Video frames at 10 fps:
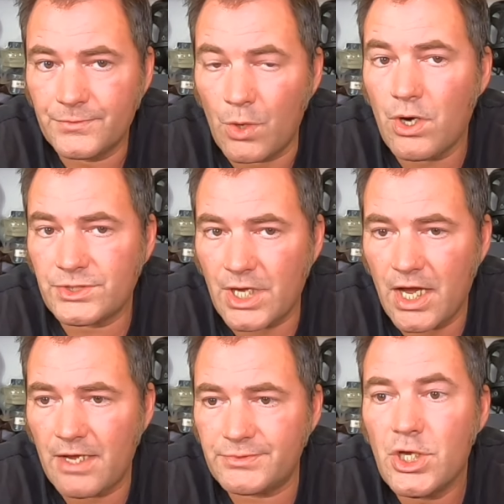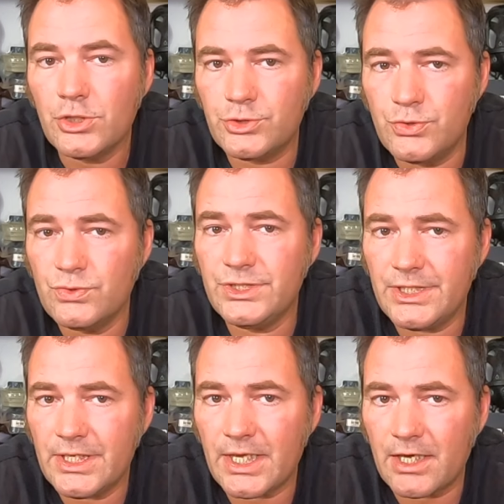There are times to
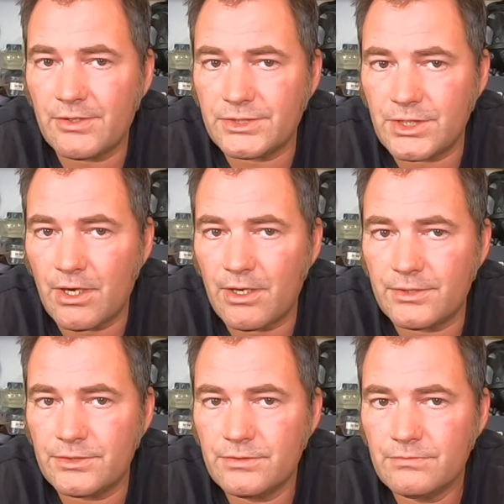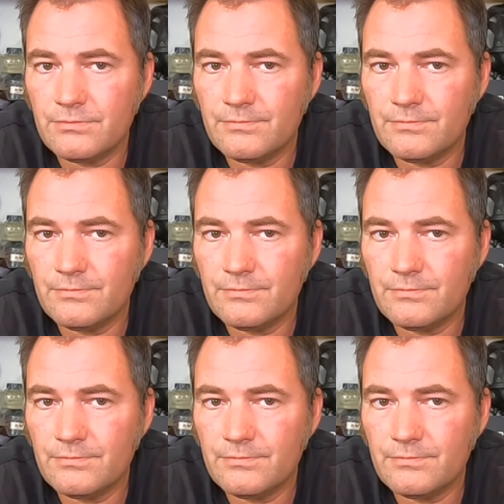get out of Dodge.